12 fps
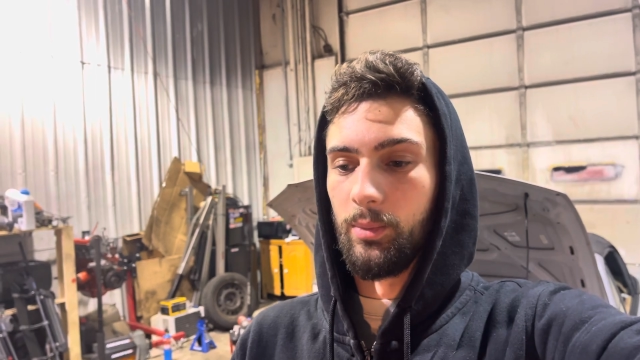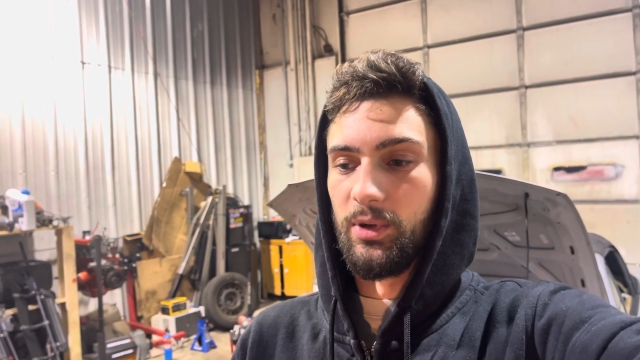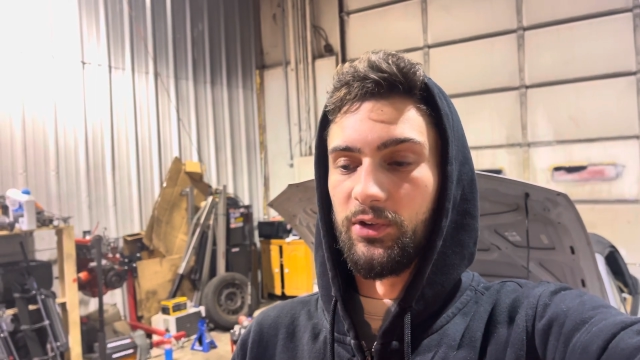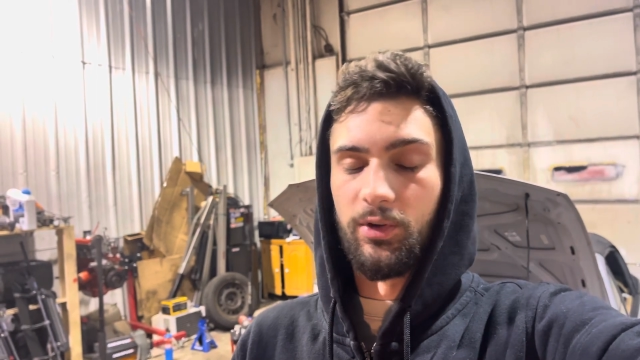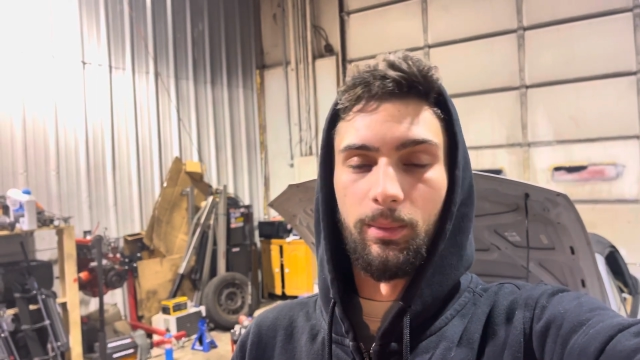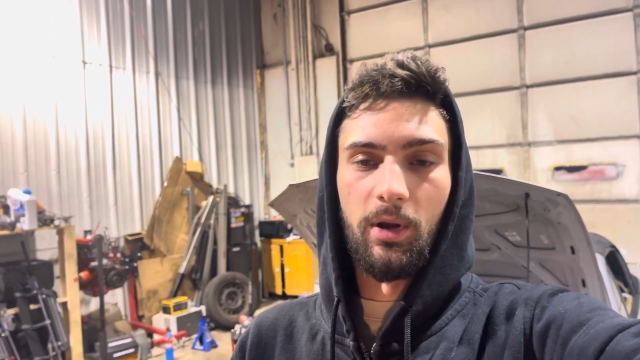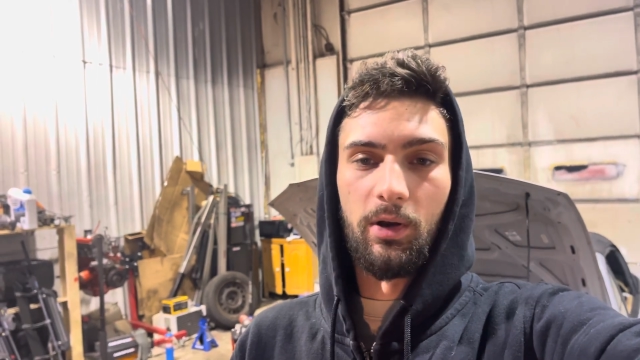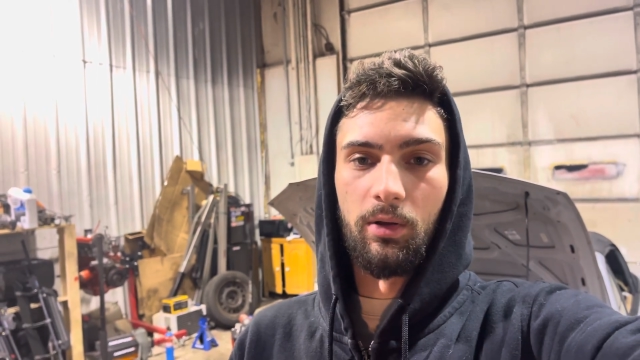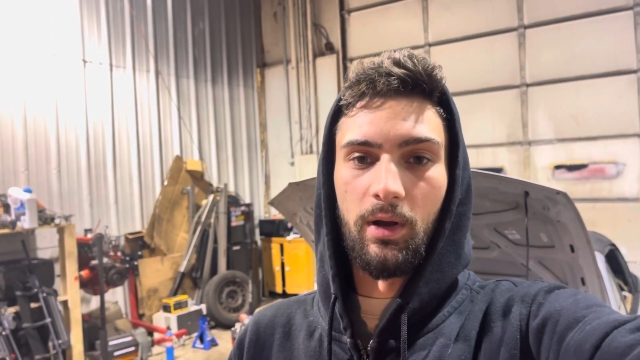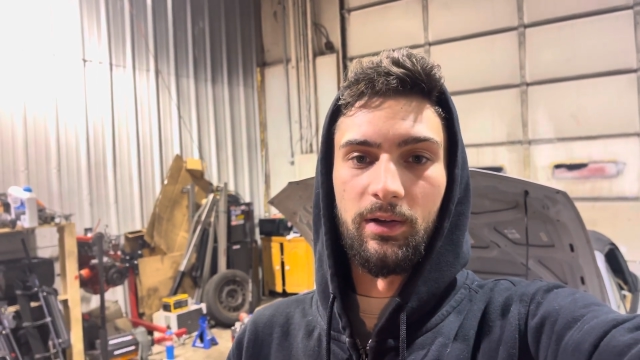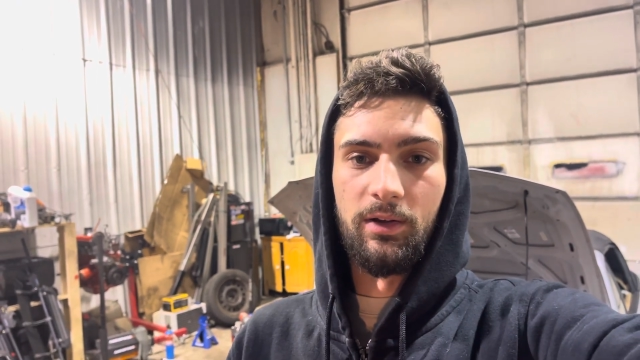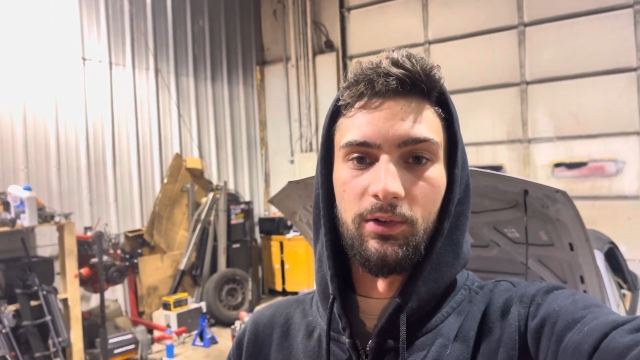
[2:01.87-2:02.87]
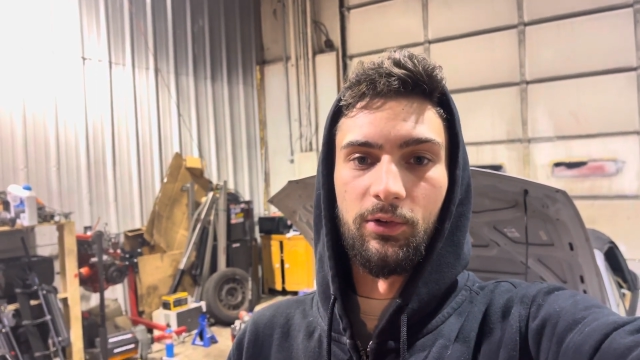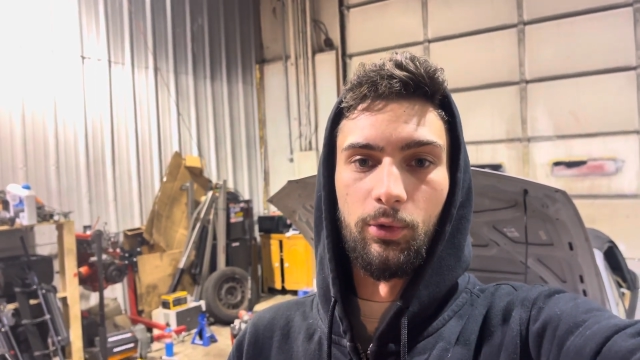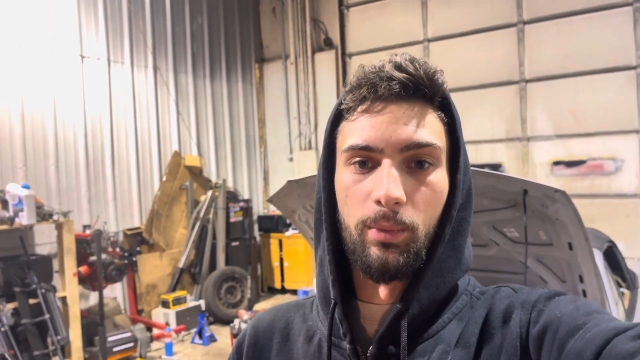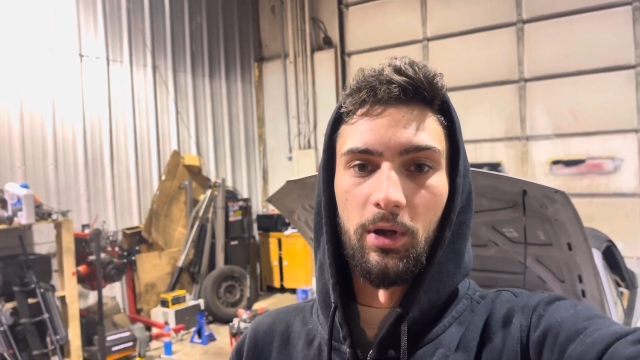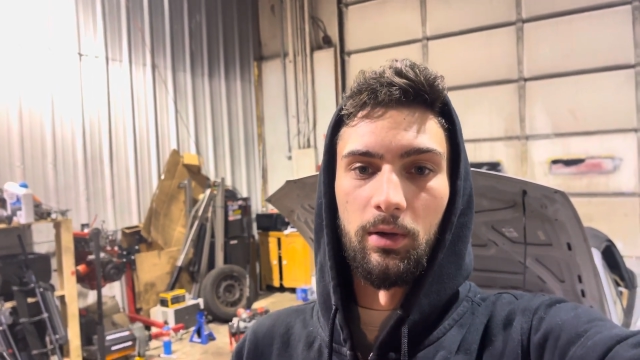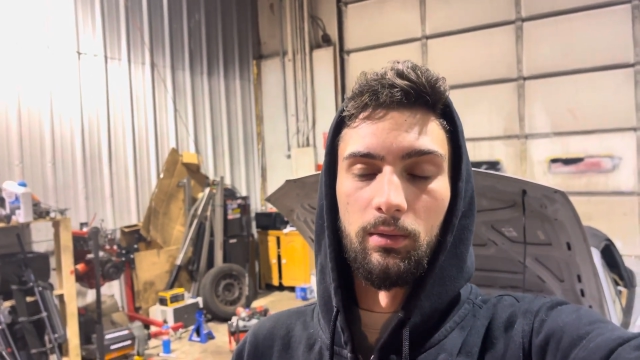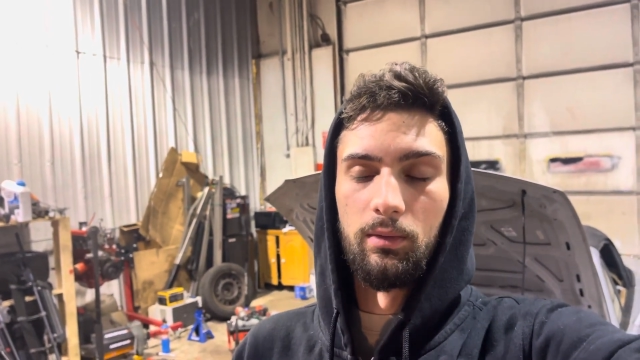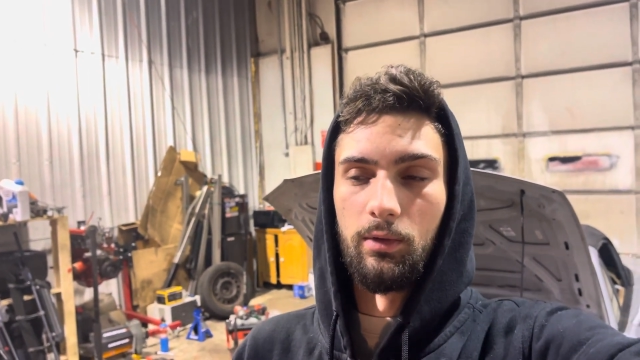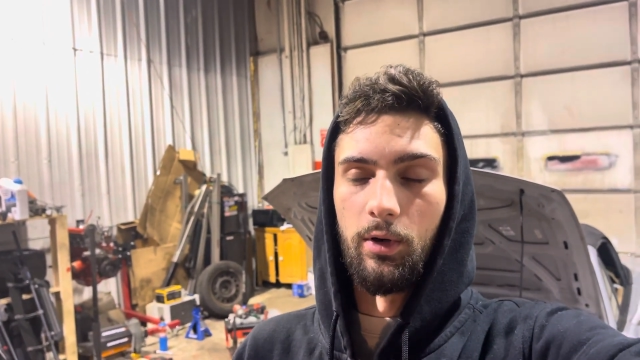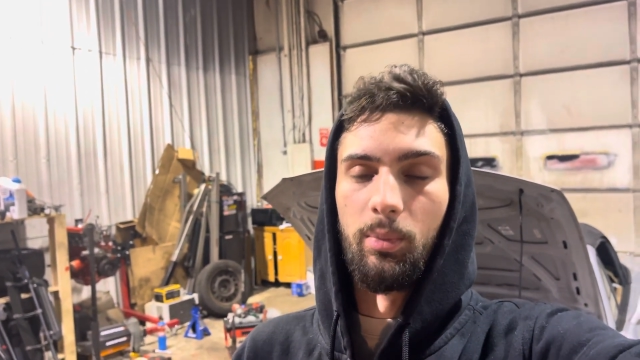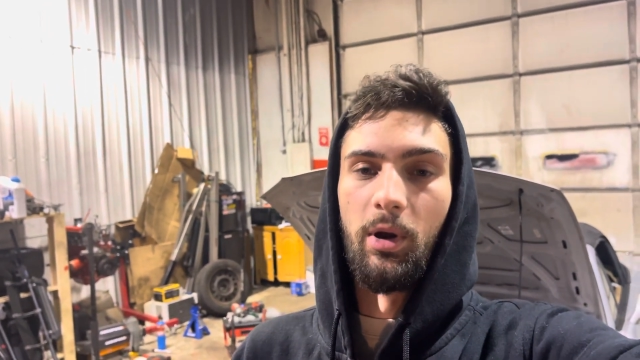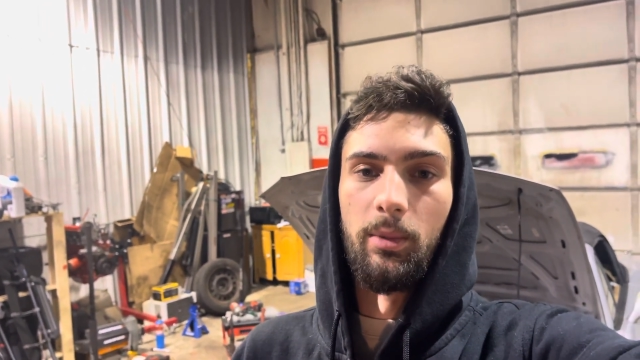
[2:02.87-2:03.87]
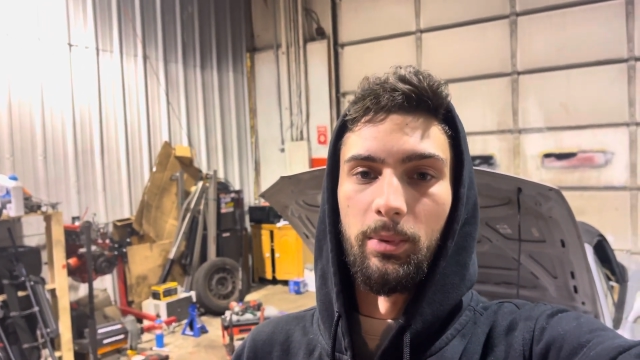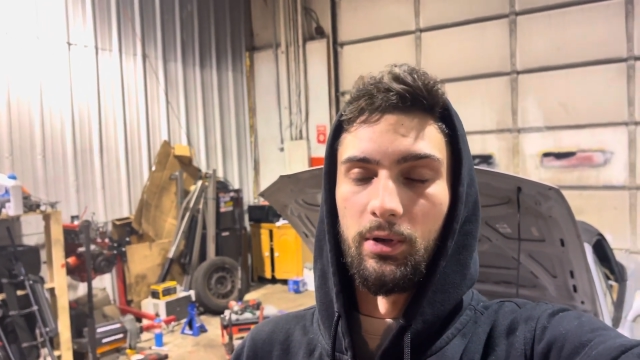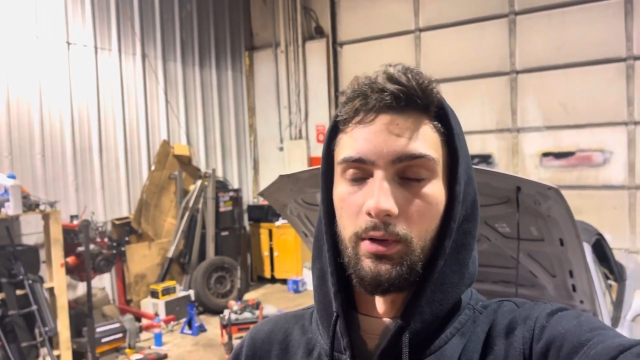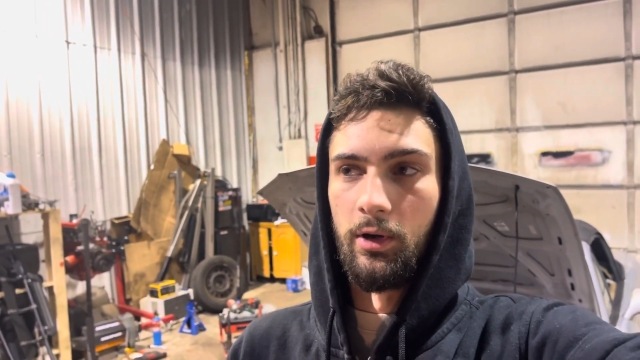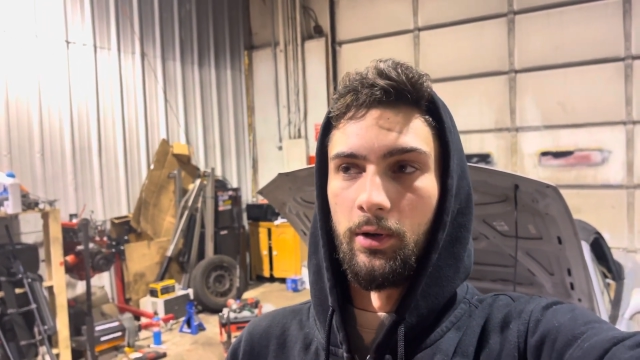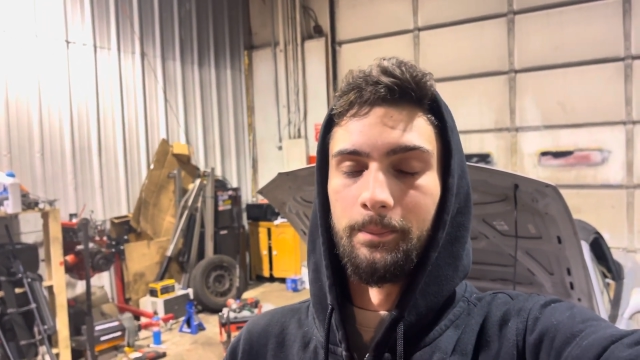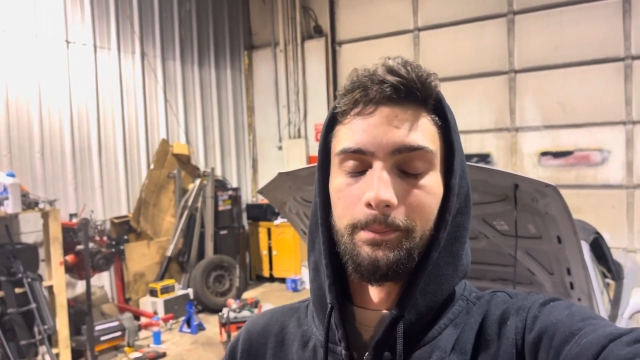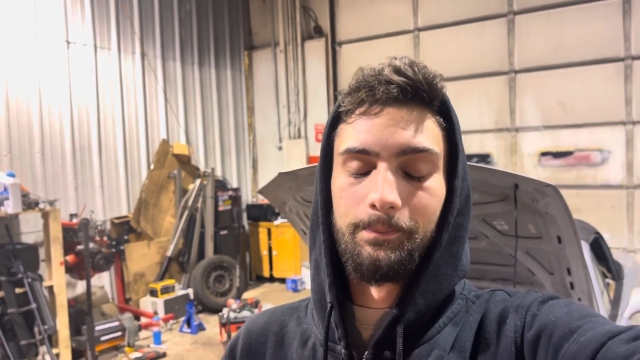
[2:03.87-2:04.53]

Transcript: piece of metal ID tubing or piping there,